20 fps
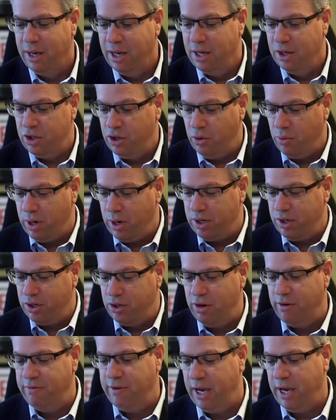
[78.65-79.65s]
So you want to
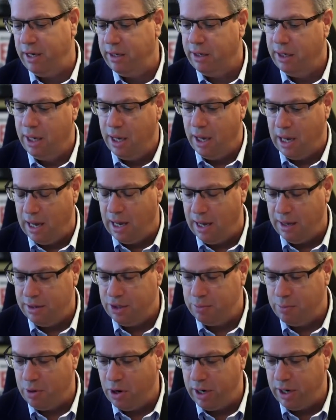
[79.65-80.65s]
survey
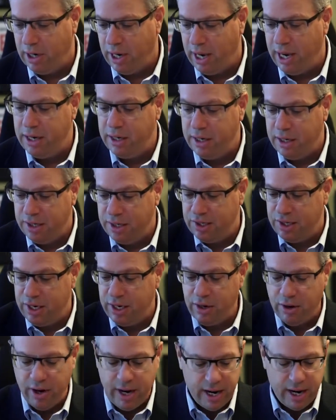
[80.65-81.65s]
Smartyland. You
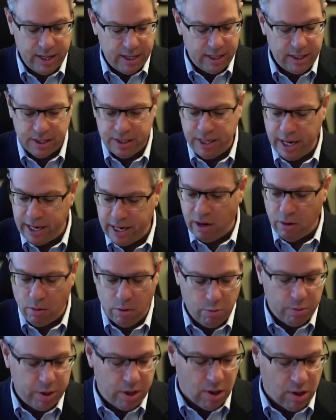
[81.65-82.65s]
stick your hand in, you take out
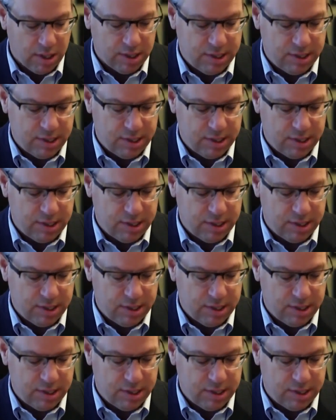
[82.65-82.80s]
what we call a